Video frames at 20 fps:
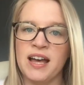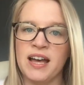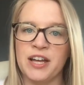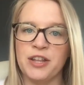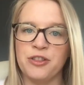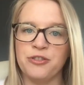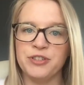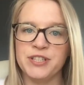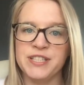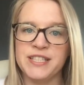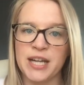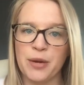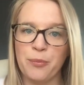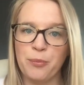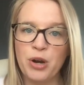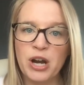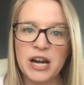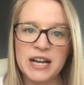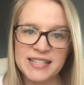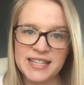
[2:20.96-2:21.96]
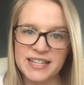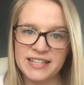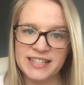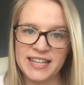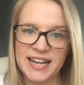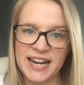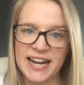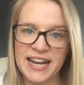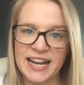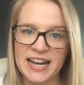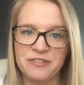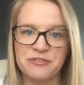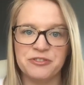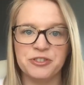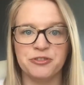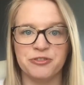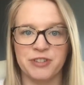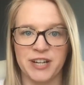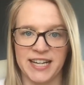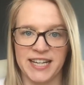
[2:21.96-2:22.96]
three-step process that I have for
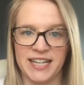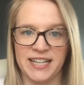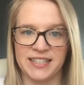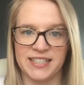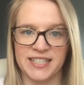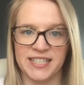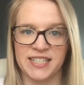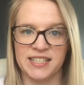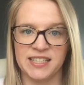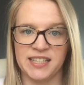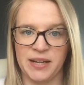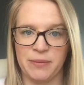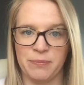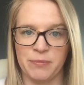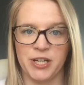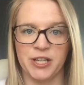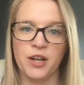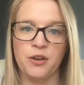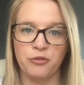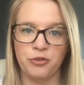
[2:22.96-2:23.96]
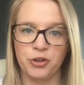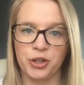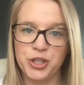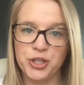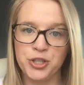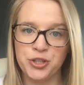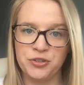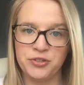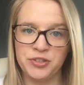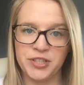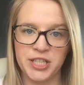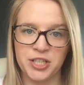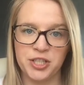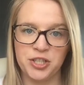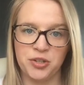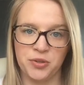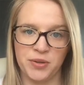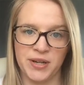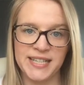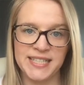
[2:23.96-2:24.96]
writing a disclaimer. First, you need
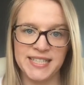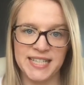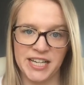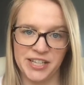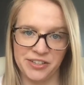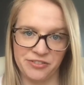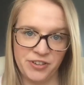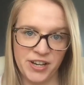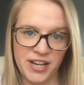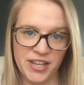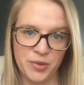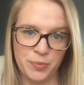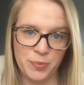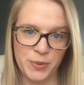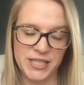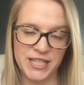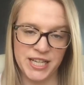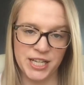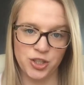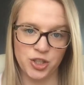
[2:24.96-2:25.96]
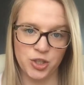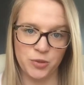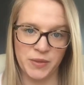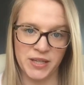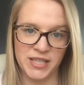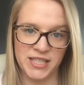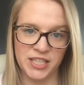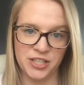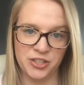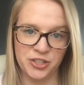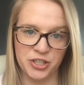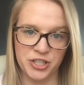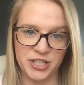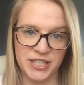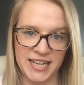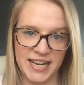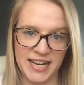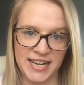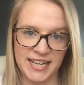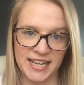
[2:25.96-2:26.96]
to identify the potential
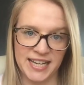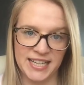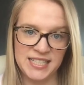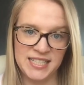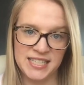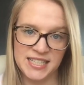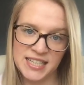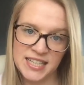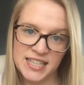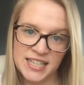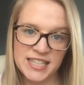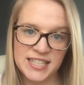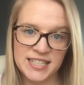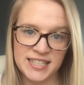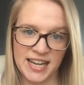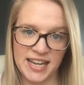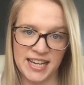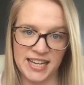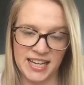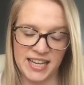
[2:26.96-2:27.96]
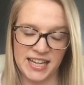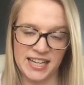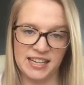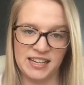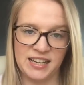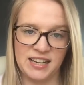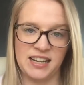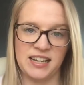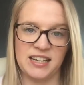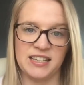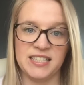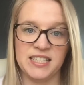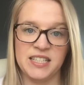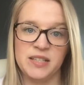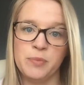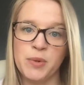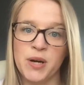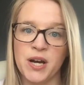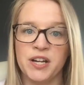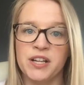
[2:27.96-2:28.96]
misunderstanding. Second,
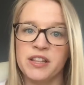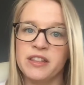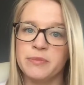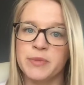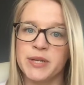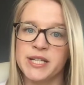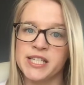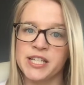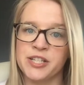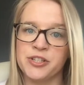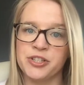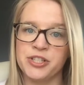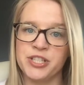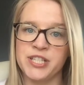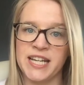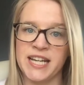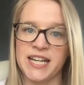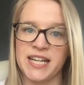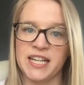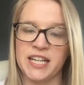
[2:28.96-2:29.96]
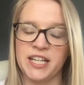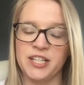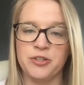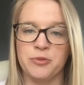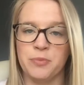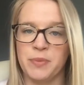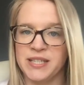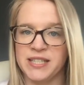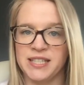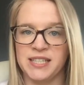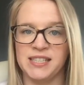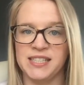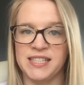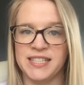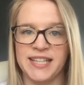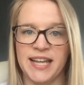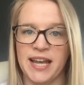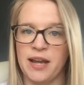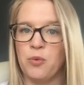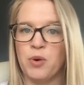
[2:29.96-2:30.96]
debunk the misunderstanding, so basically
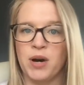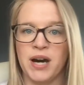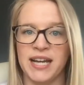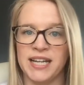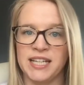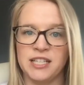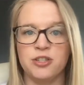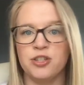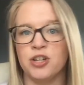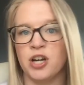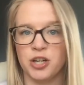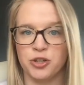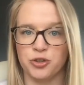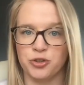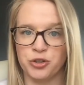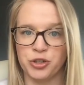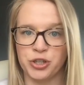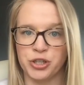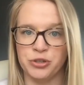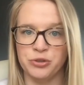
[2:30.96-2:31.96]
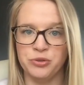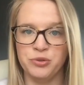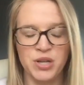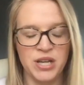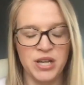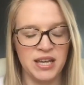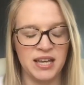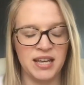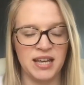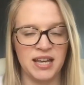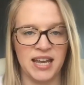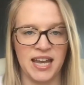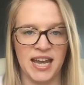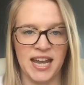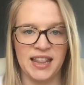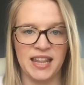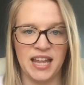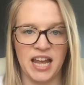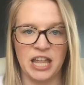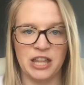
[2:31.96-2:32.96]
say why it's not true.
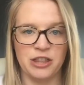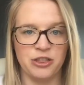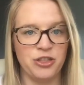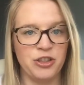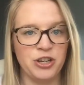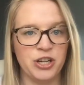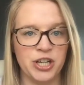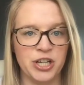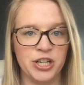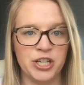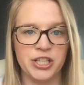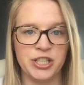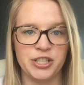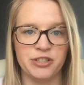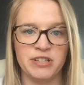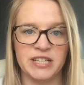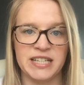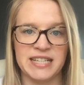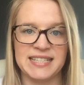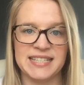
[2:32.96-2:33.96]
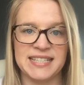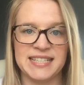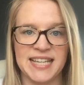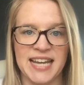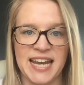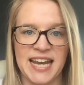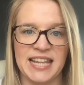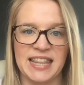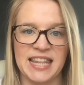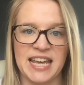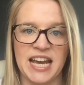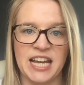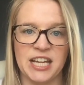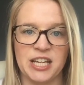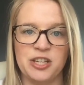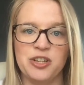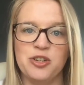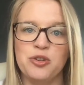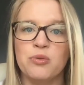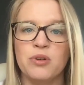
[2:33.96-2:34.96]
And then third, you need to say that
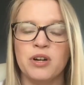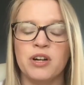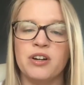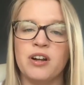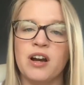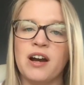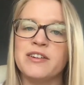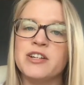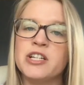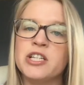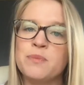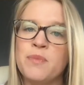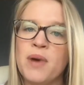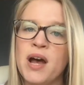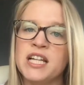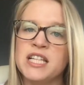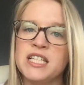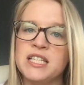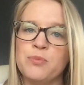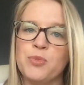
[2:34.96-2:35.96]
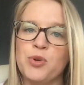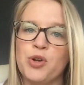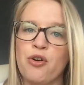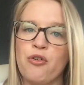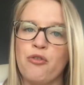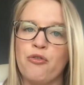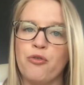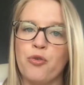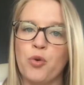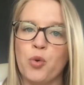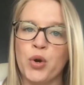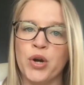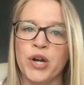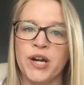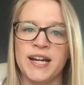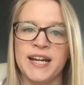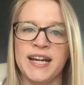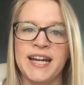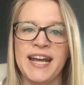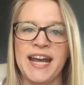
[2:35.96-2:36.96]
you are not responsible
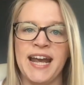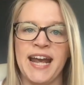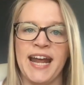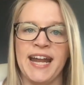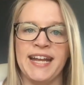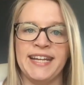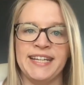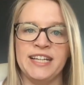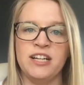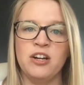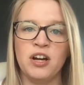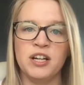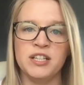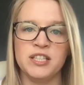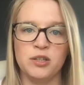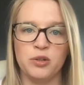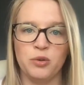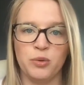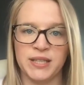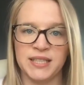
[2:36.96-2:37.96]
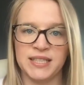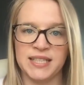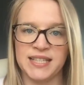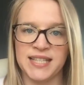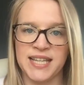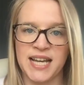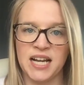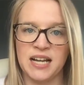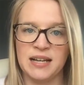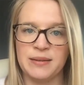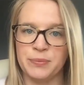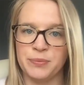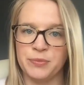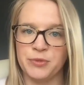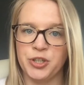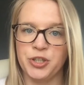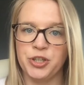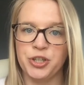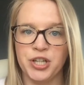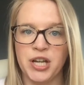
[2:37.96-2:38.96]
for any consequences that
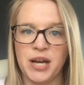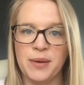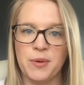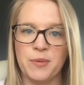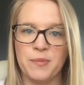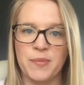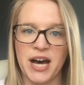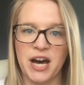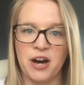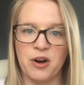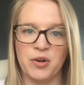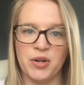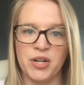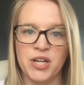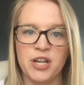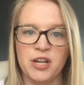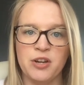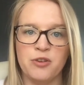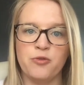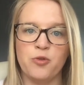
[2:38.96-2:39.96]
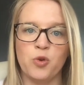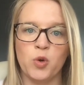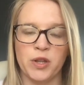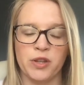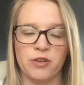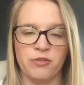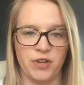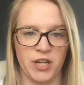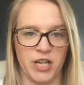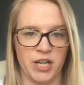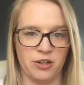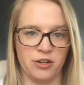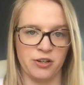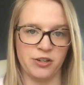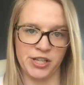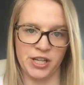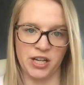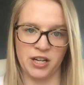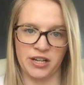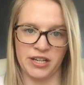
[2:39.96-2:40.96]
could come about for the reader or
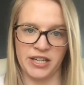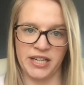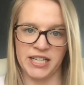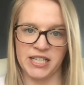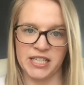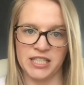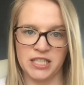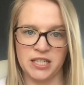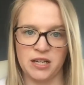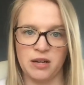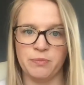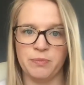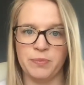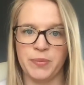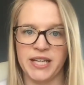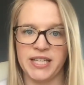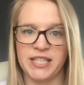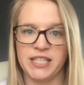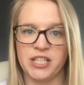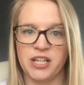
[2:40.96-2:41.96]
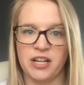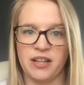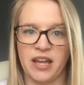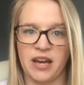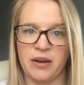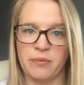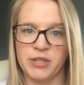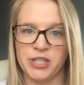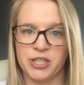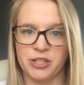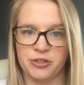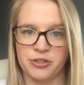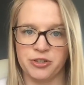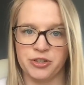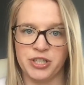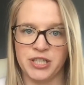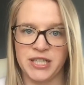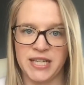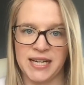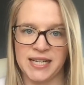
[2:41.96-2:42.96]
the audience based on that
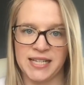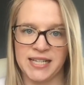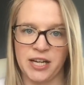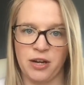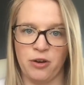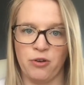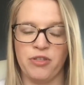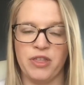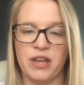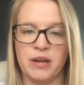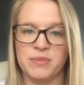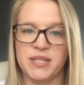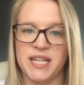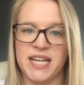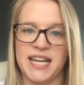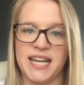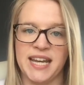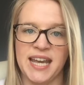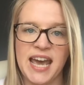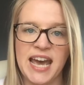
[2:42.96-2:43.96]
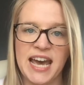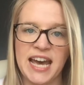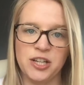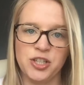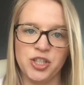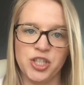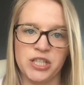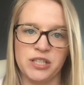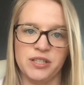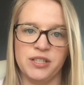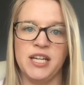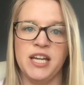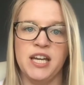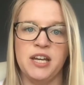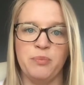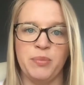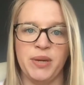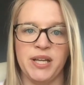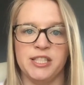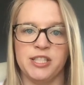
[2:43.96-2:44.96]
misunderstanding or them taking action
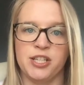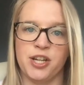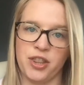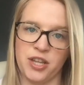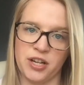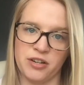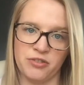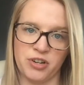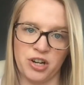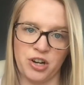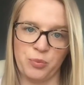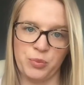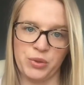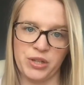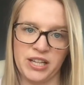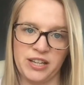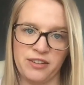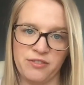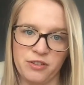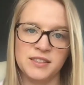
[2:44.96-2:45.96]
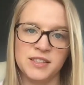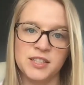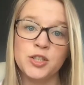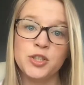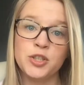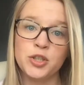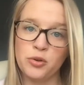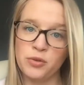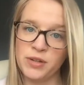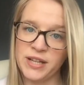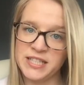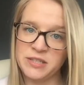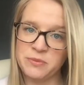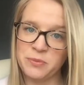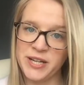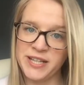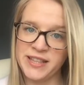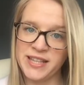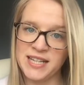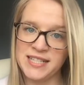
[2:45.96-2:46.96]
based on their wrong belief. So let's
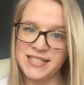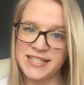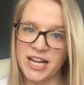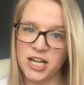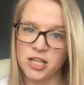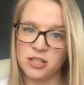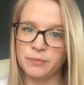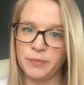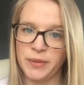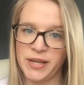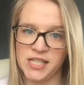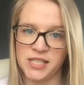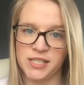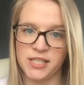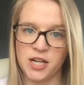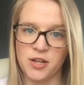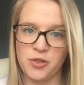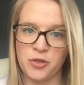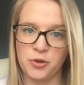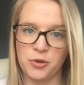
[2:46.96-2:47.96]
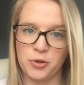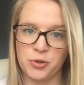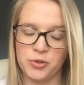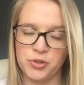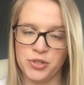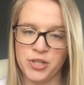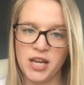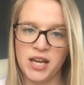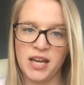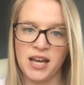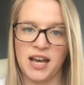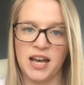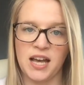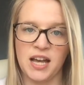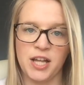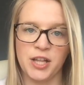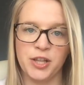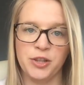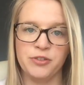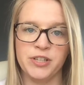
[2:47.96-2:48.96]
break that down based on those
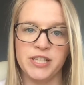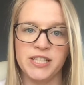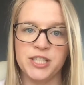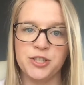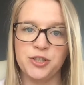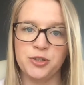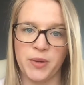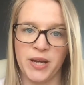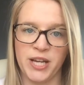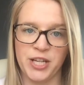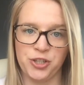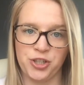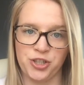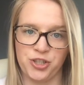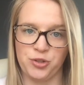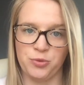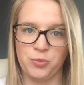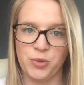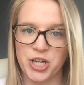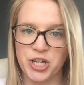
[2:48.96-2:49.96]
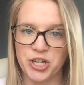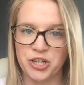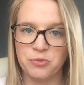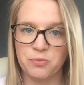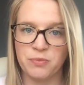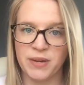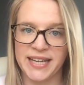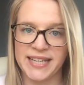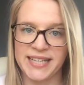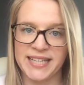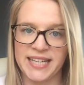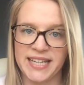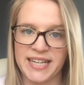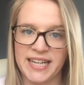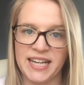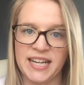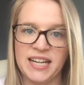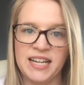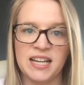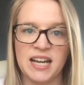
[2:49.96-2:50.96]
three situations where you might
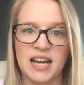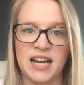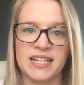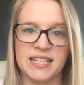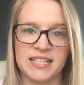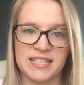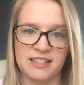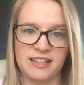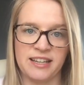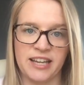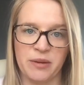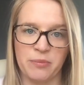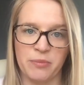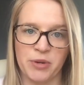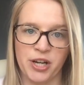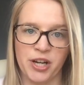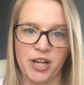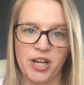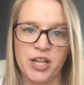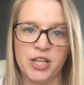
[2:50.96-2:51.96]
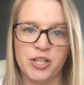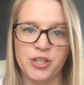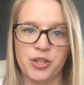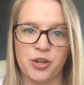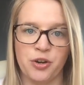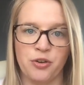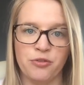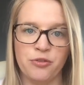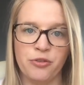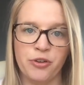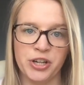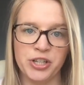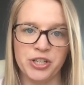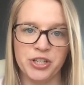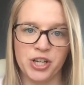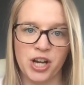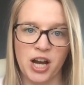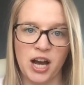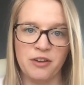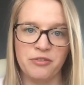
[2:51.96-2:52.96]
need a disclaimer. So first
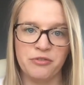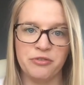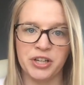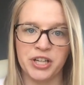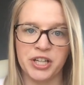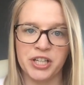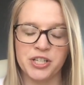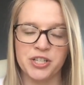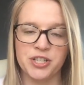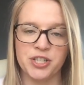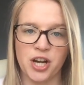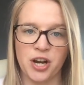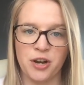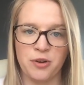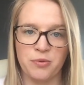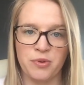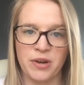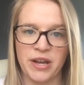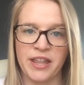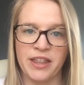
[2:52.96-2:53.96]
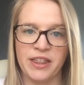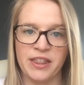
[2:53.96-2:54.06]
off, we're going to start with